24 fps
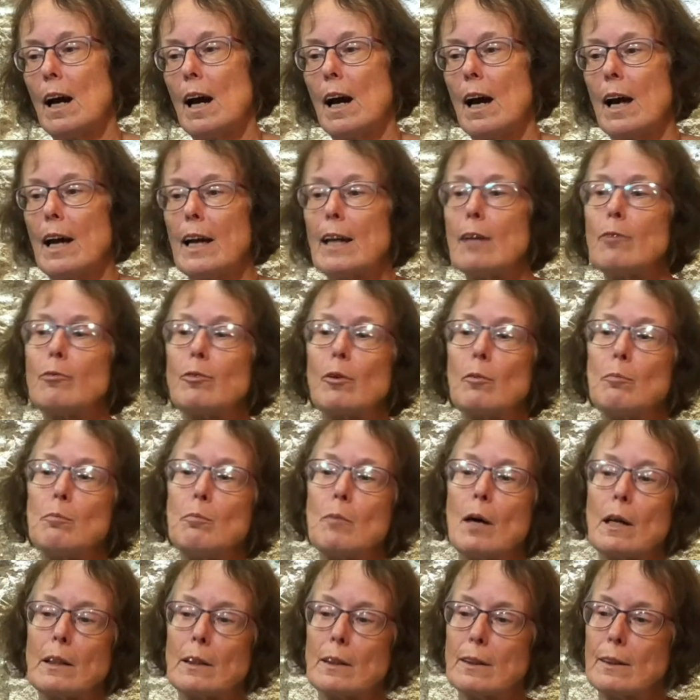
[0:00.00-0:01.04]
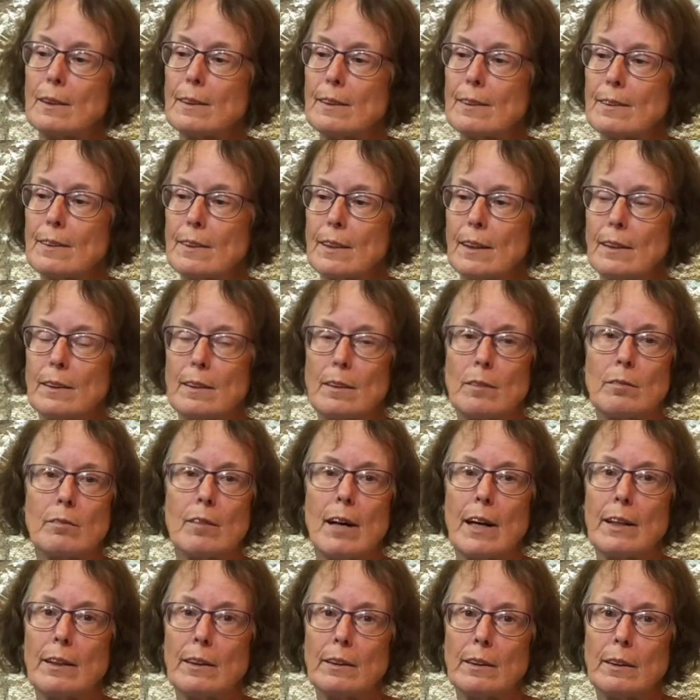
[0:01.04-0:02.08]
If a mother is treated
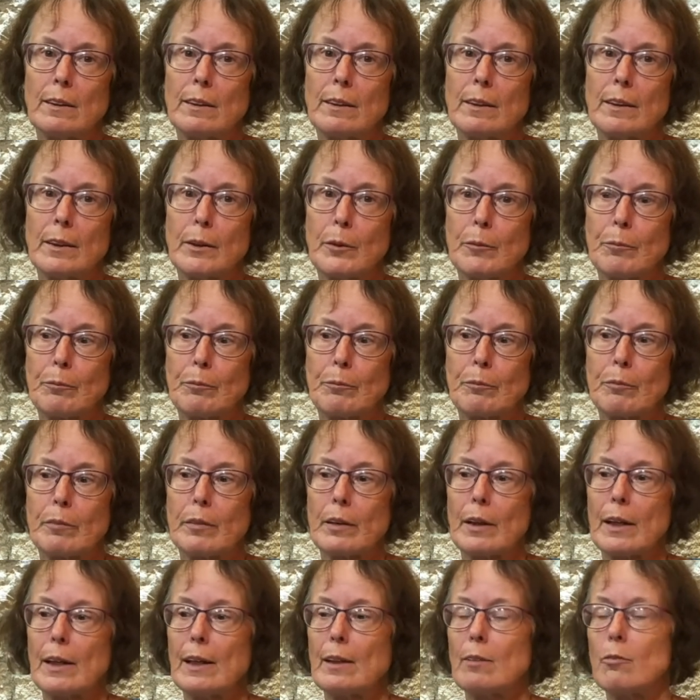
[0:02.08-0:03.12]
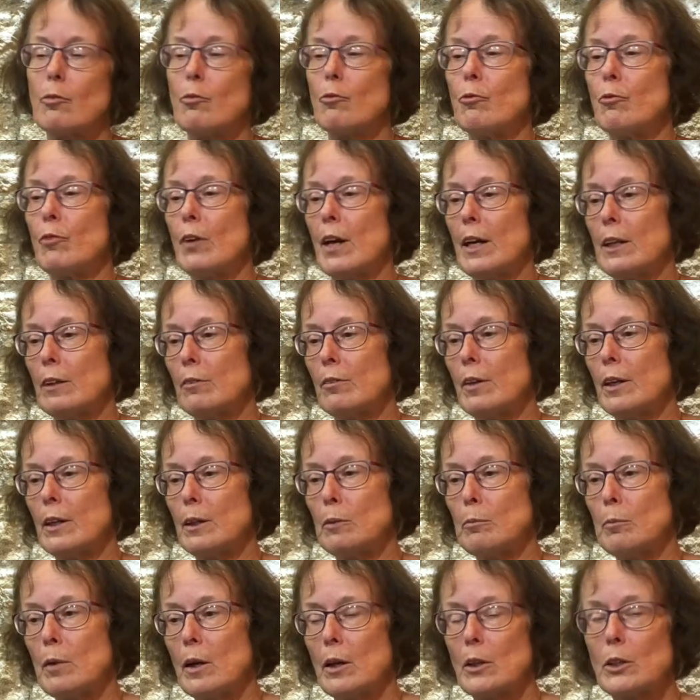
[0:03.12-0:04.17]
violently, it very, very
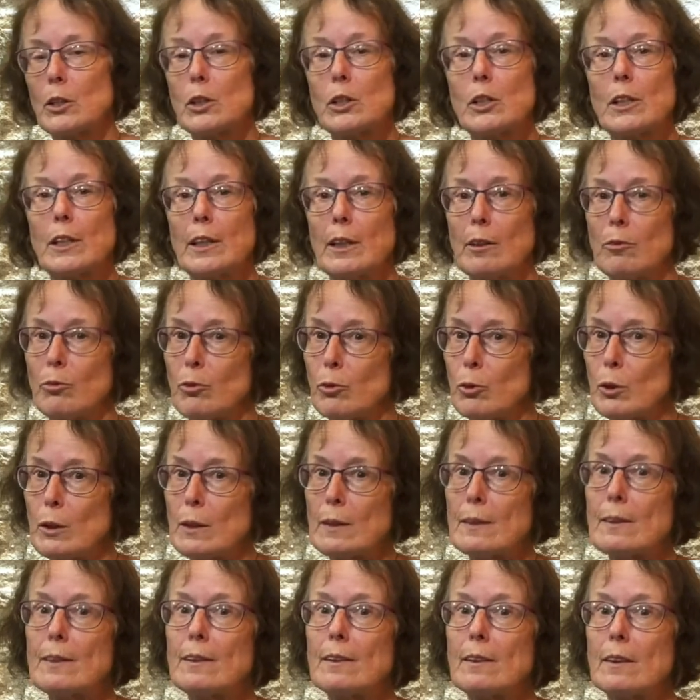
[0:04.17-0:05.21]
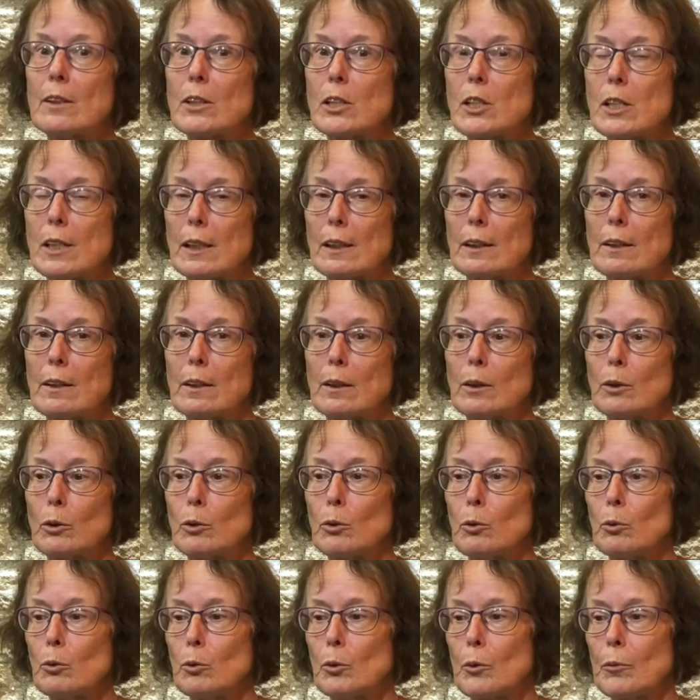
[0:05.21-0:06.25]
much influences the children
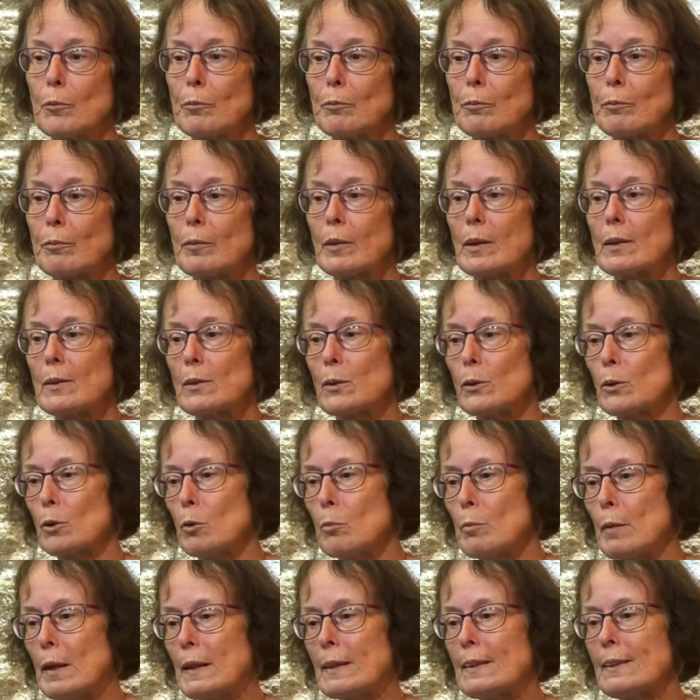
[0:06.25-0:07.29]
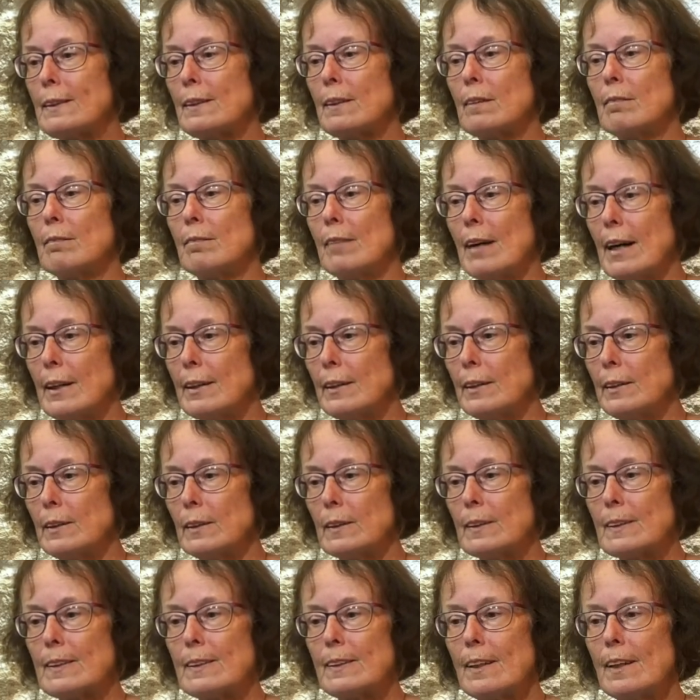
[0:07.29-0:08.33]
too. So domestic
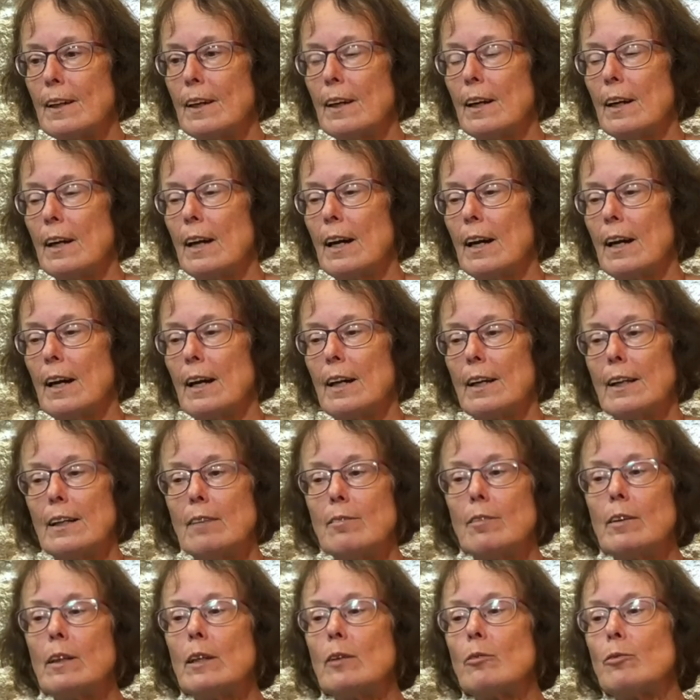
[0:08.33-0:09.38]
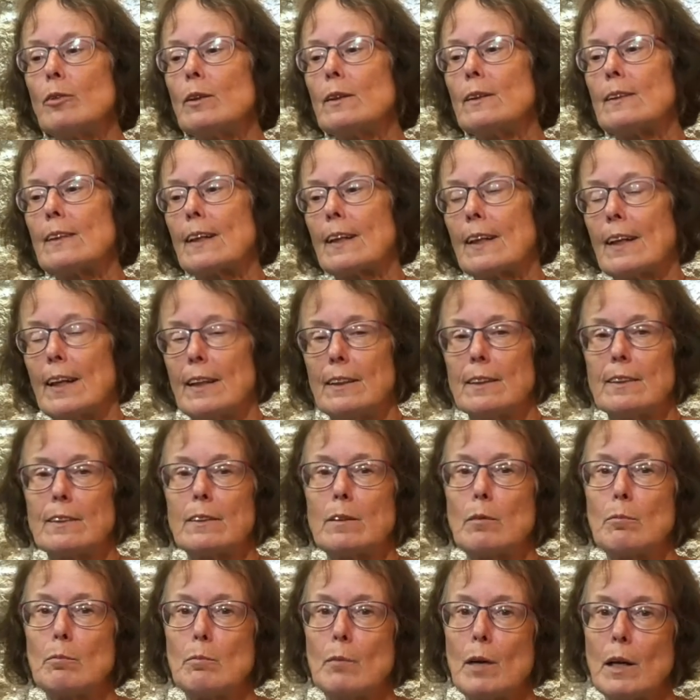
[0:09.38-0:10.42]
violence, even if it's against the
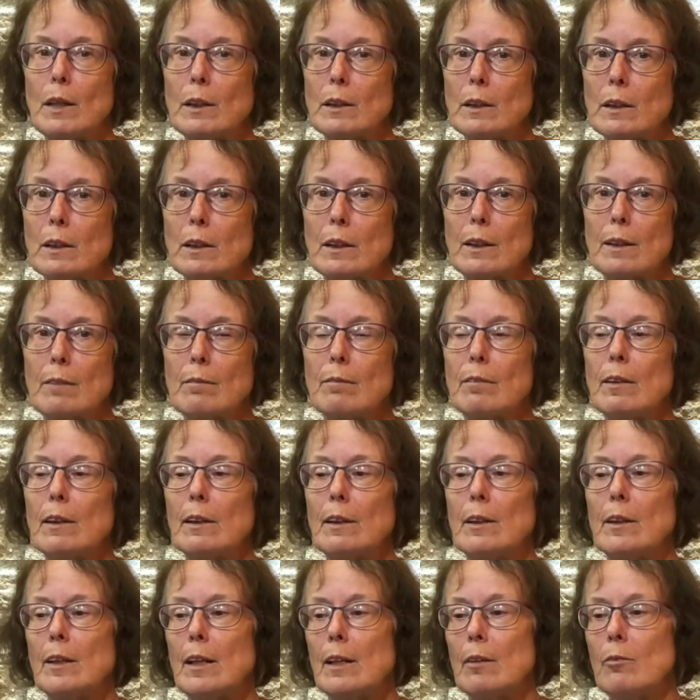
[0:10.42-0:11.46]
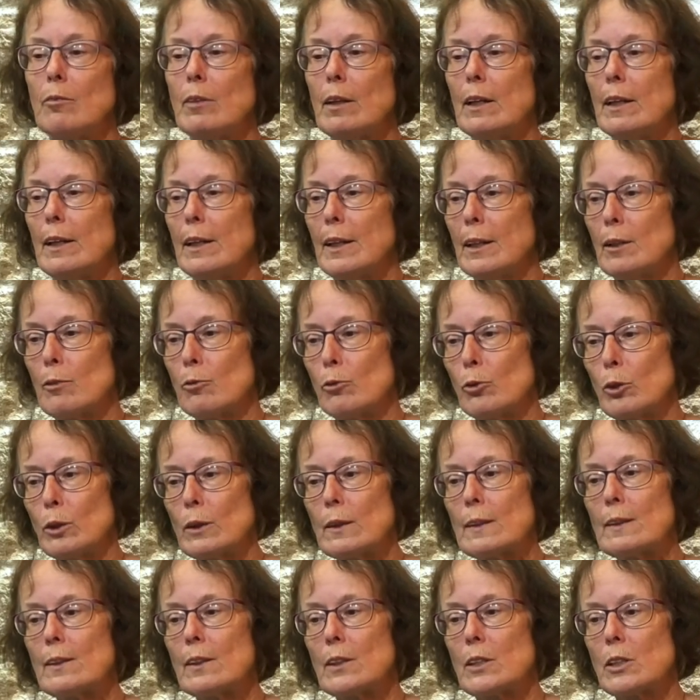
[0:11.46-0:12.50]
mother, will influence
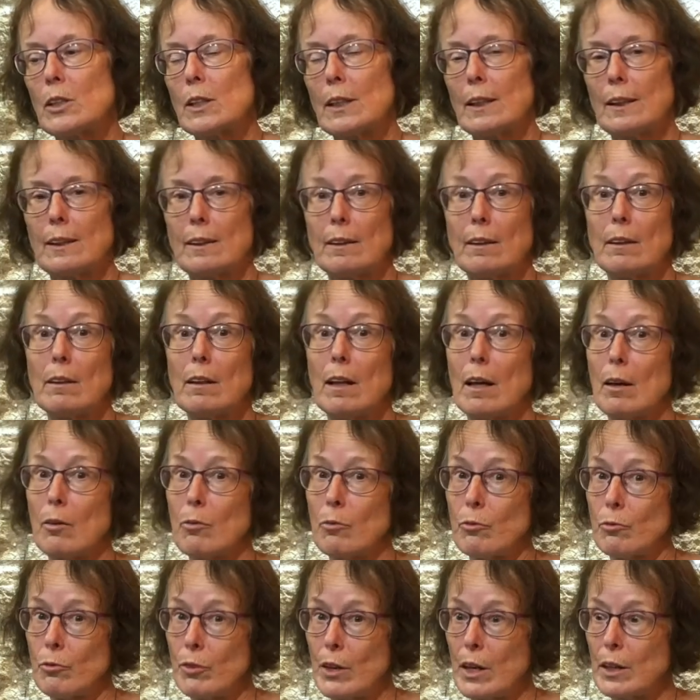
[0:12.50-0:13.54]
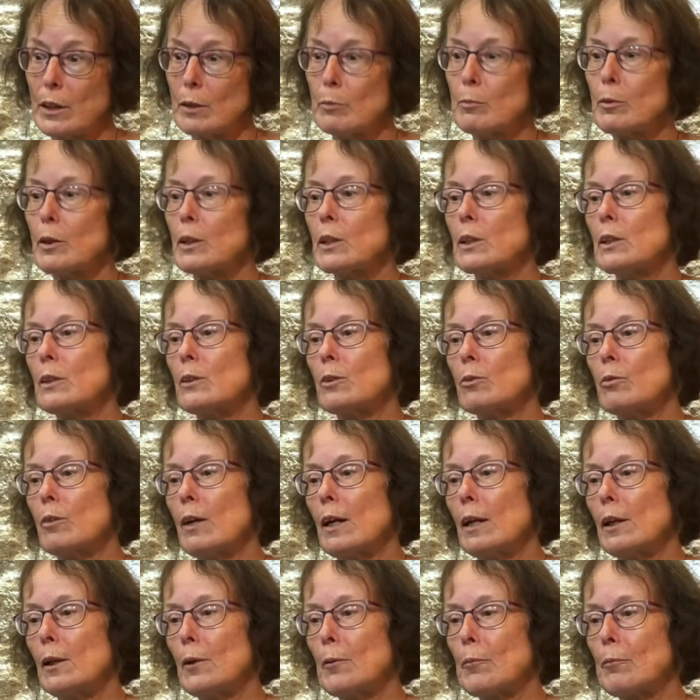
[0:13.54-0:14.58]
the children very much as
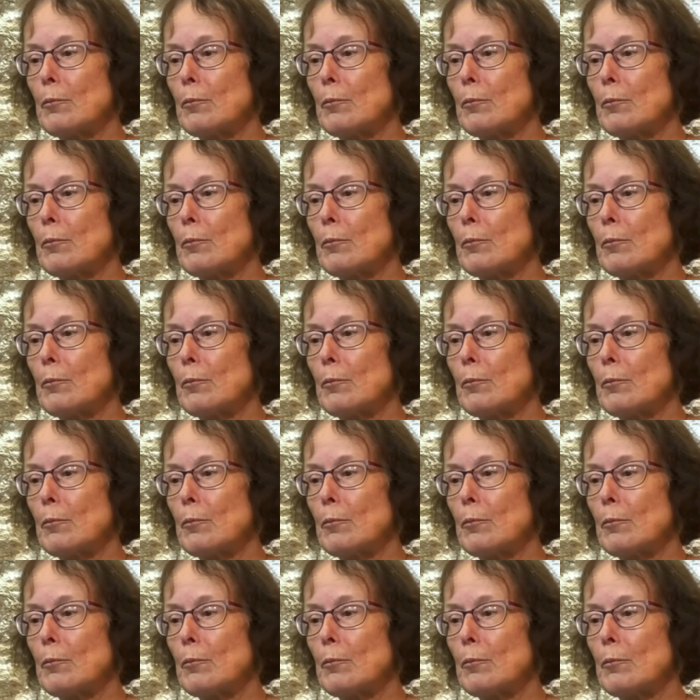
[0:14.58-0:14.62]
well.